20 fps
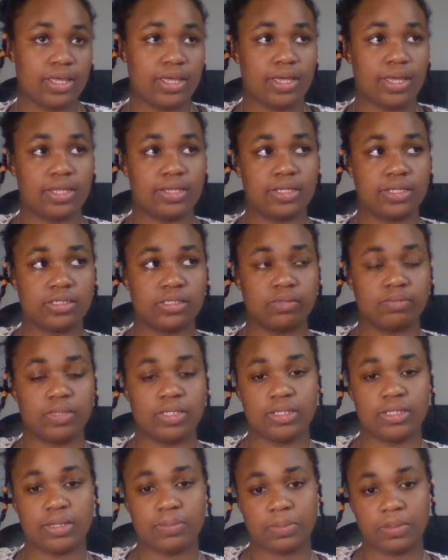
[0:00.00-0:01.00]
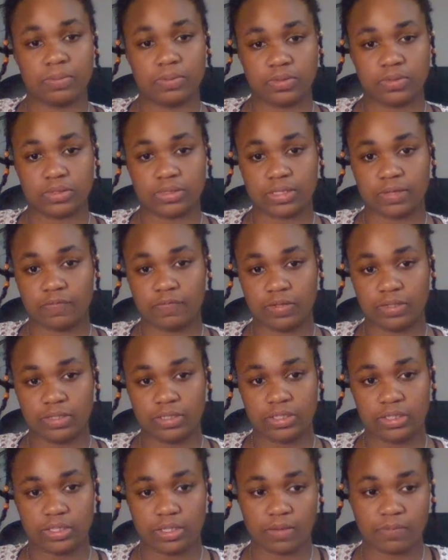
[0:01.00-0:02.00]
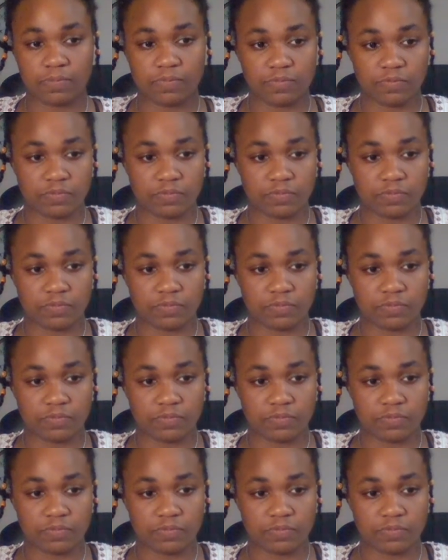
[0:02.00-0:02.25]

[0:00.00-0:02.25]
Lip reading: and that's something that people definitely look up